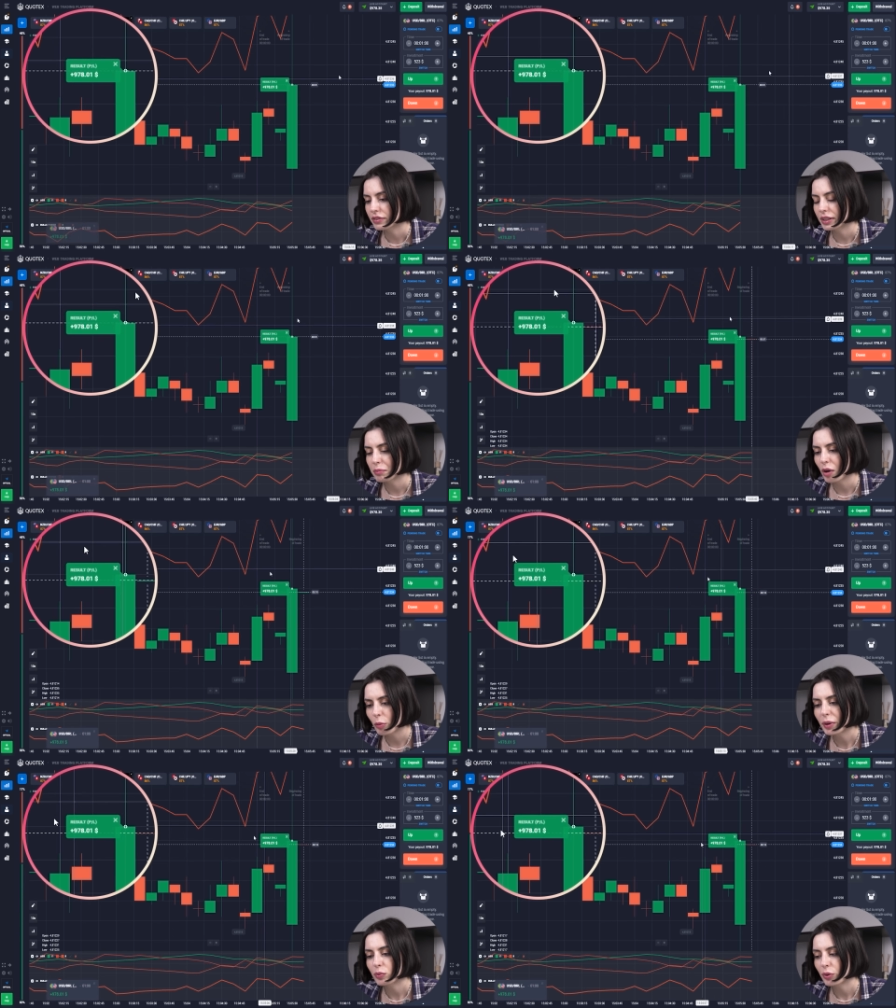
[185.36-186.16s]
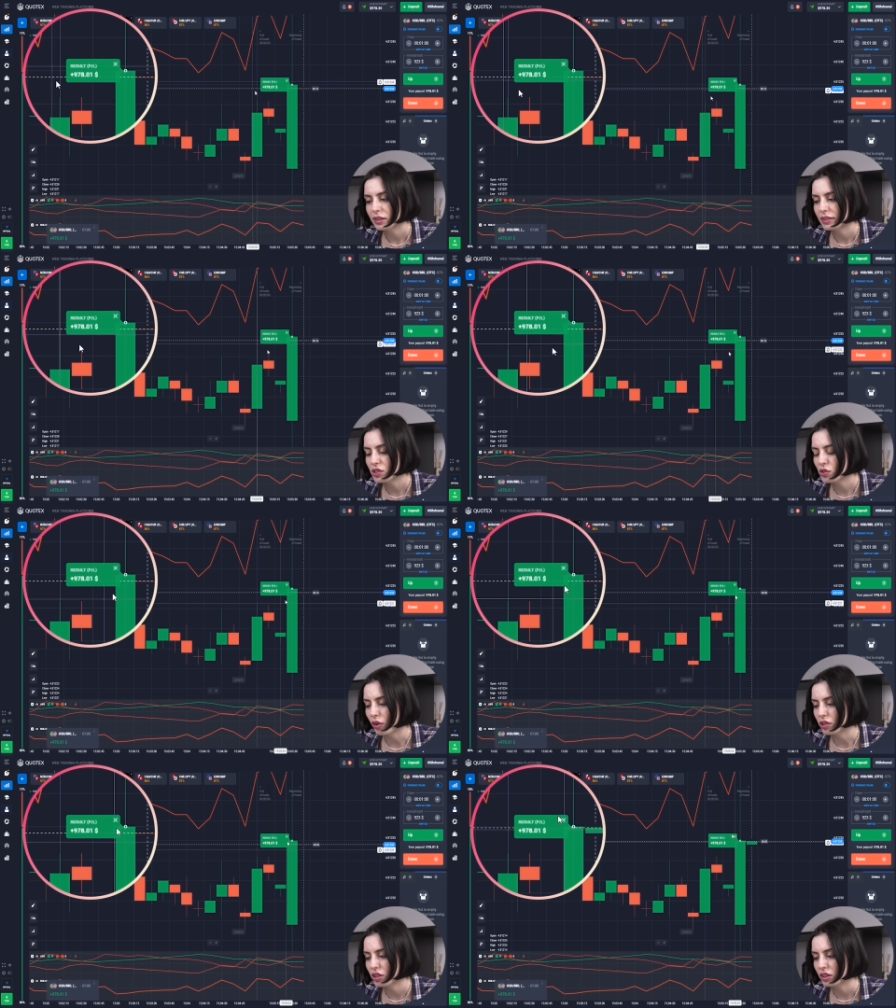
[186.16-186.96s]
the moment when this
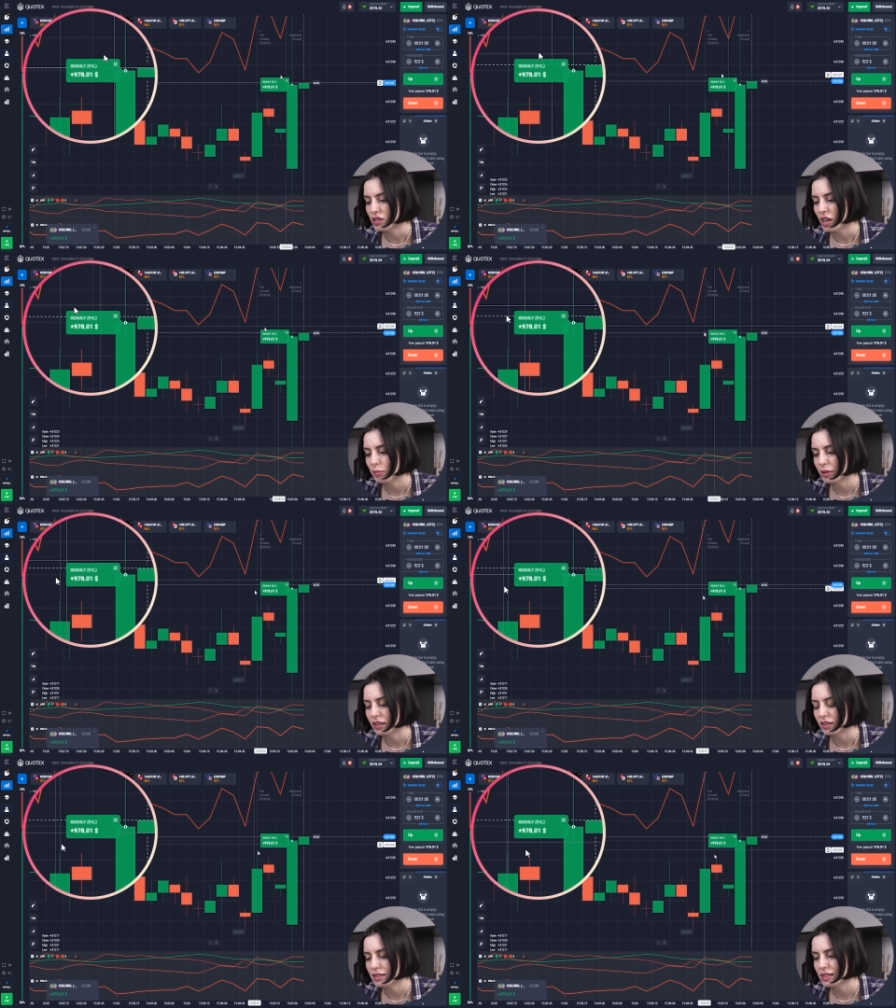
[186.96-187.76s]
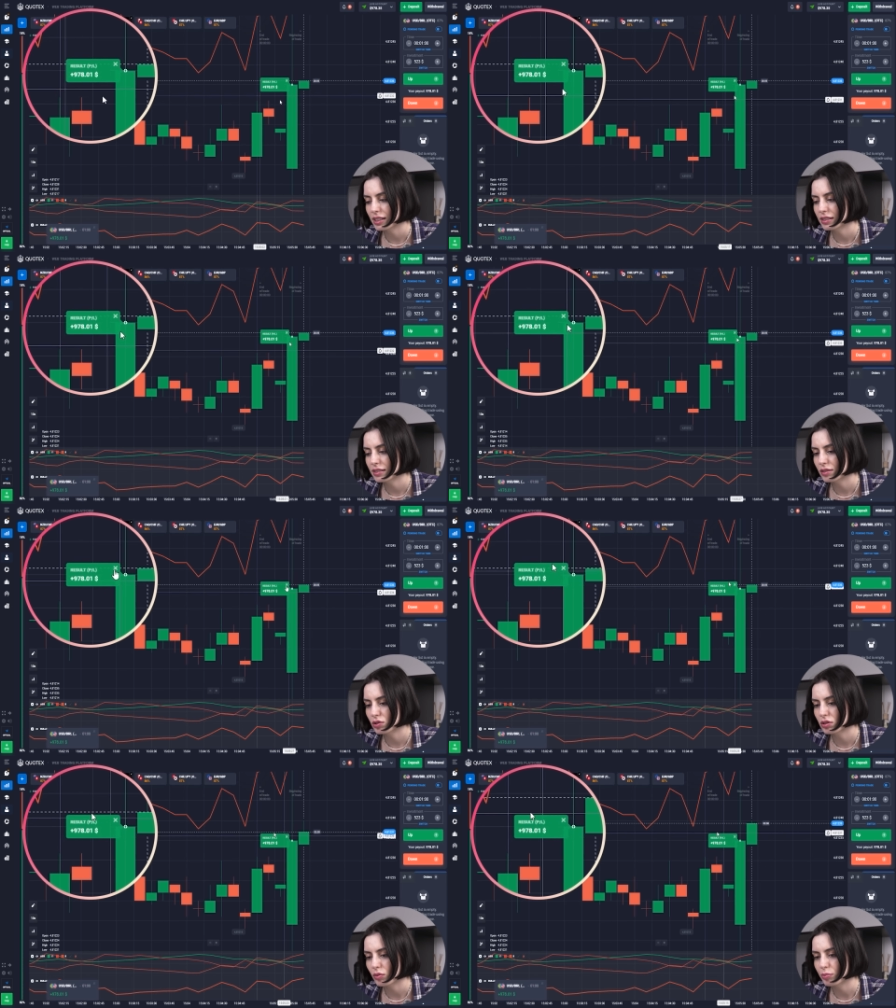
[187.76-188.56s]
crossing is happening. It's not
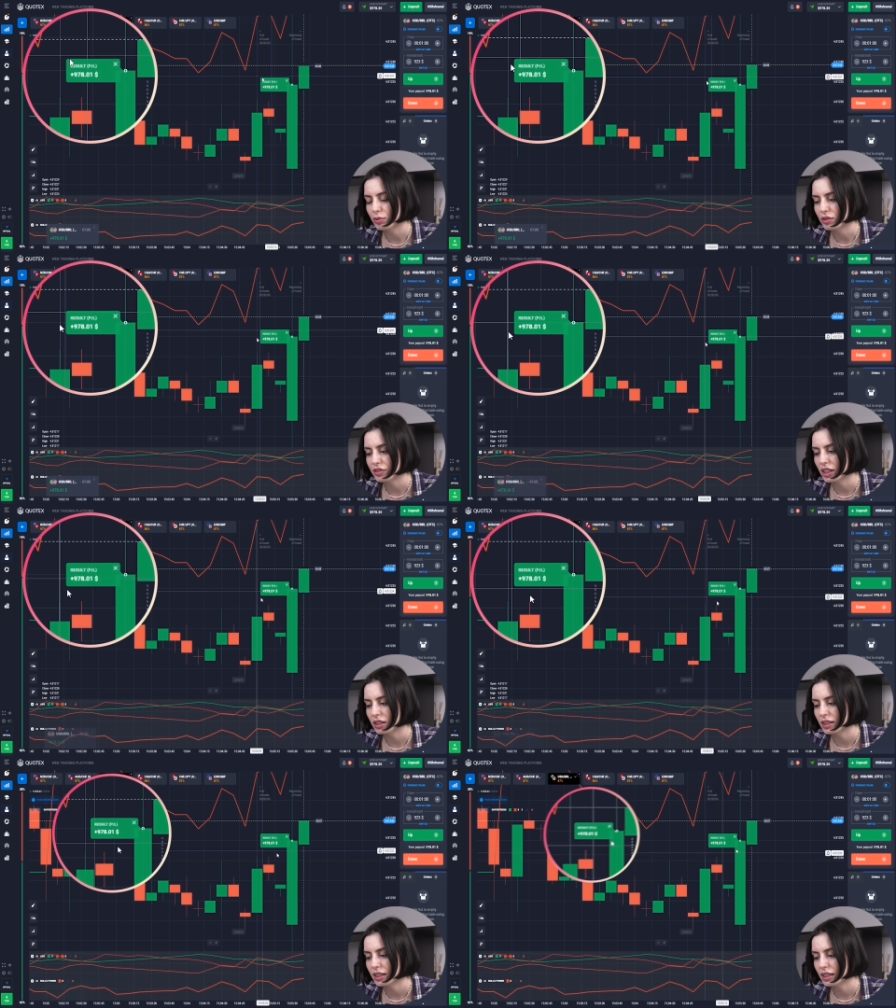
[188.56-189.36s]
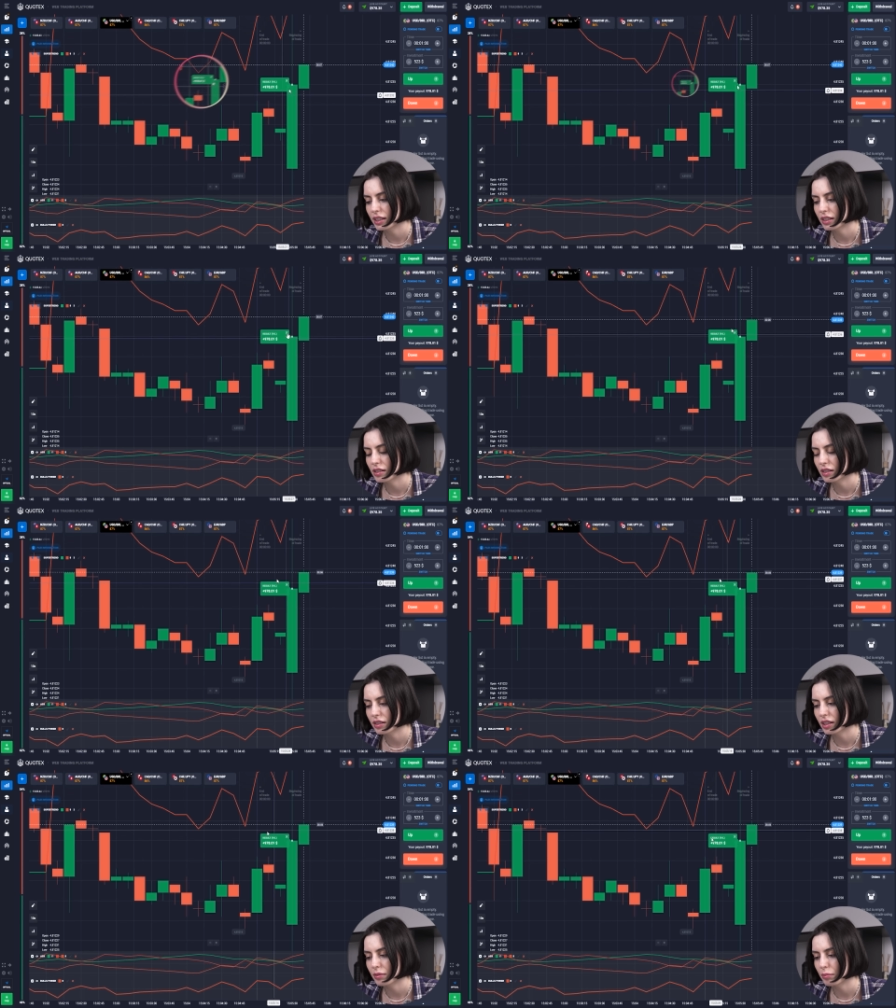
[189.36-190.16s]
so
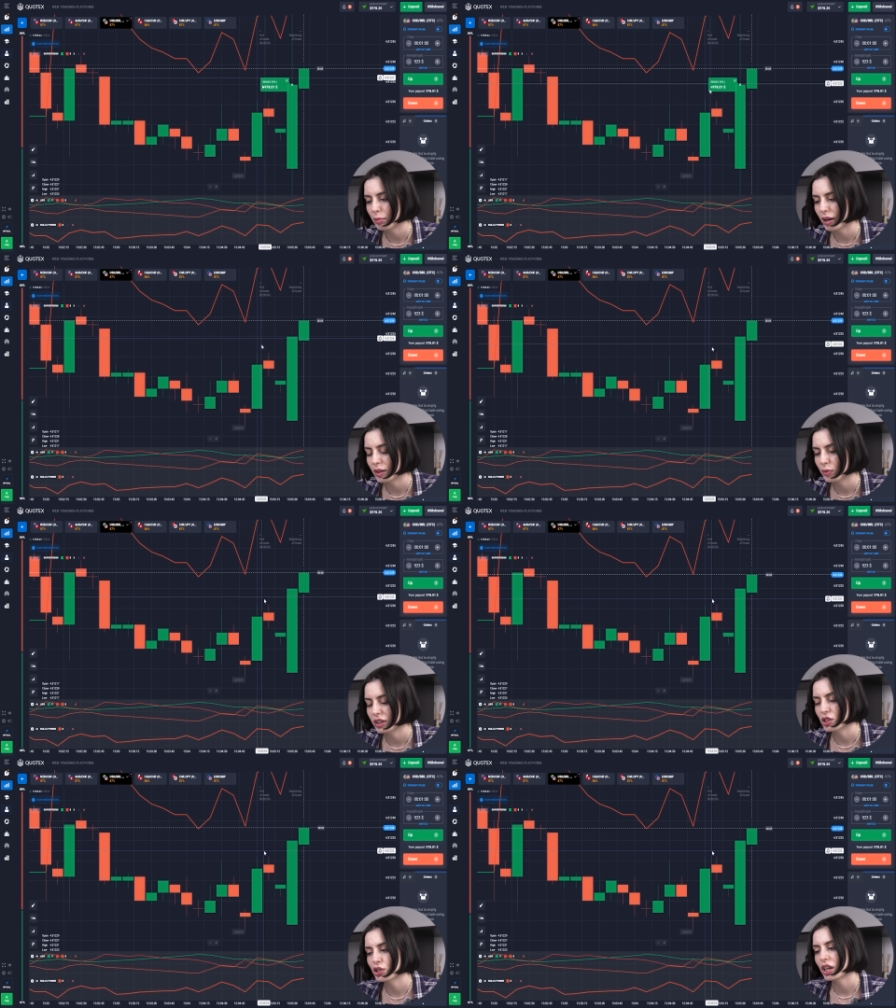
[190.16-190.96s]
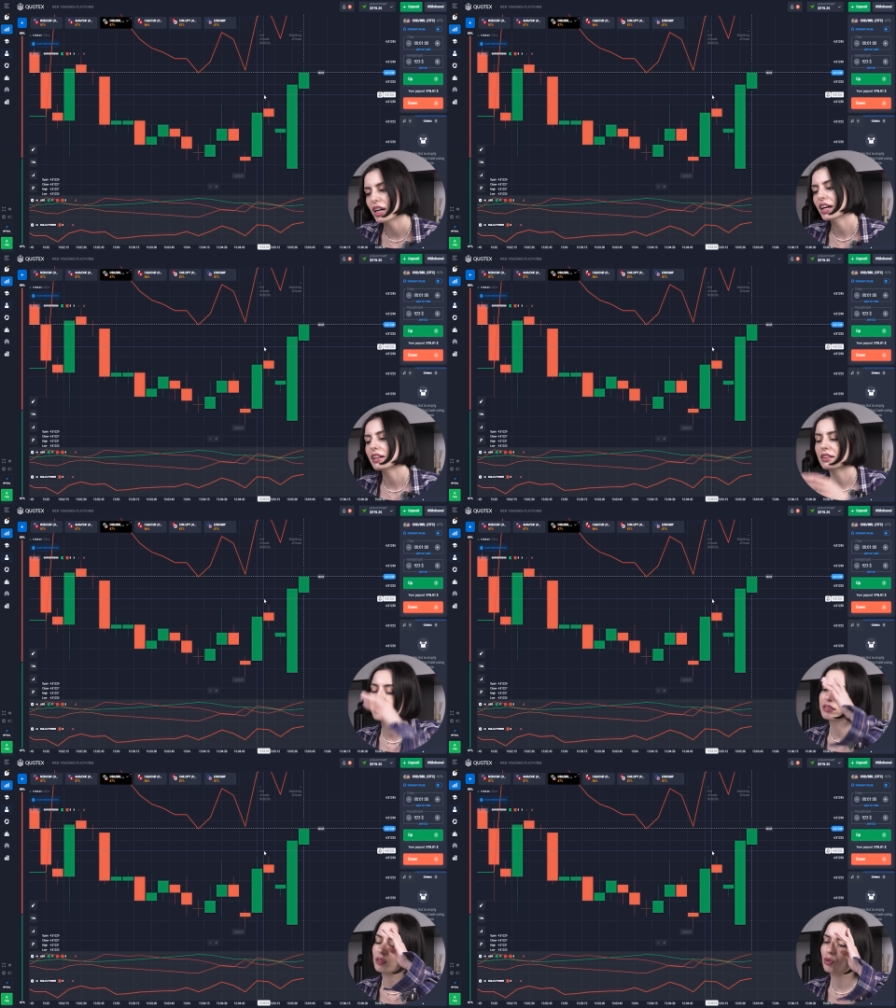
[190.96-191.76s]
perfectly combined with the chart,
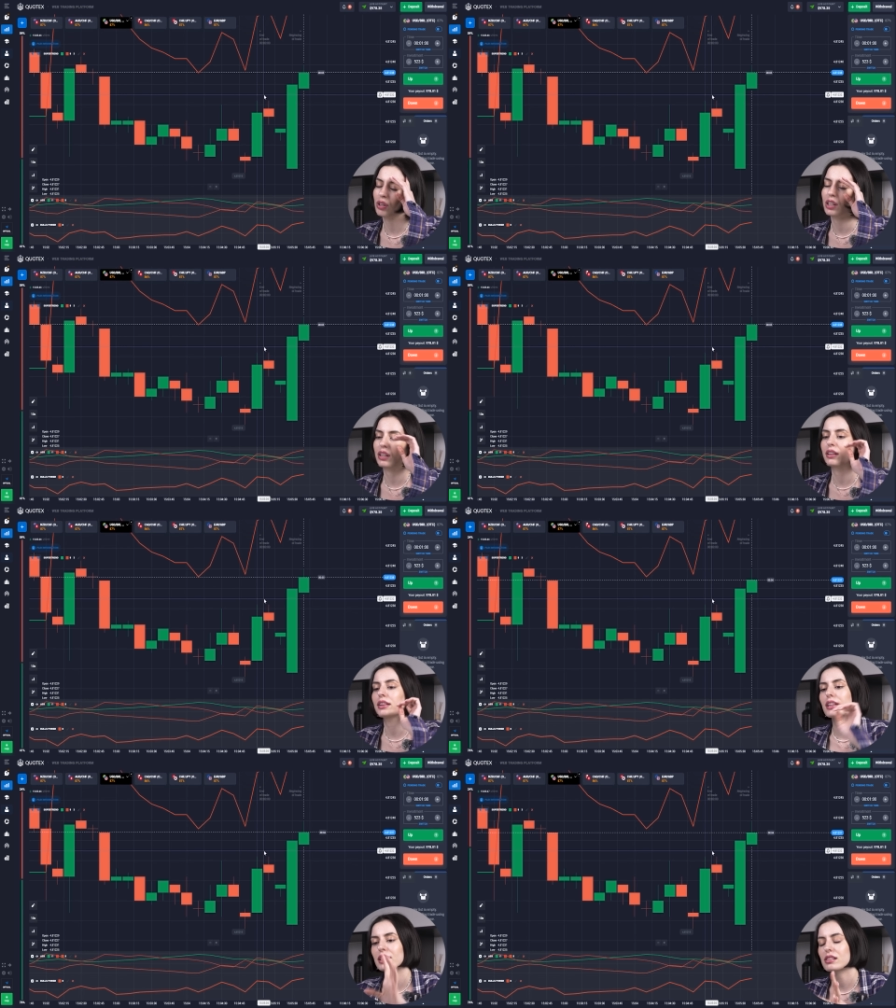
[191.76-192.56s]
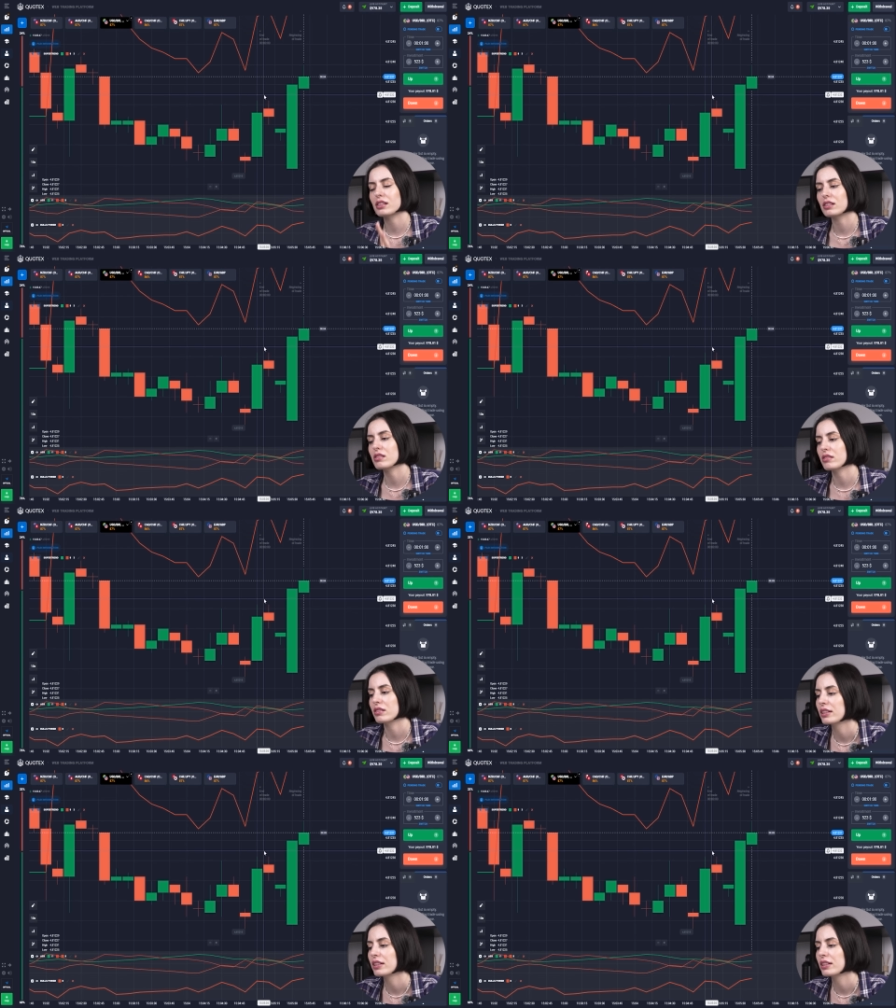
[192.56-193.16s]
or at least it